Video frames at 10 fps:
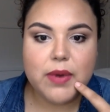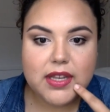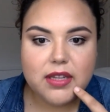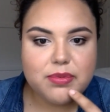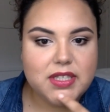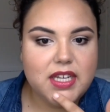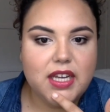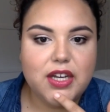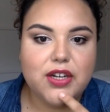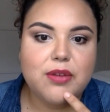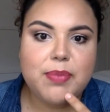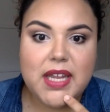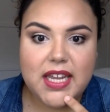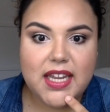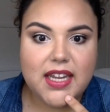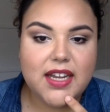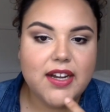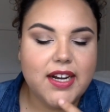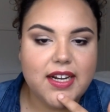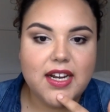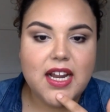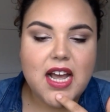red lipstick or pink or any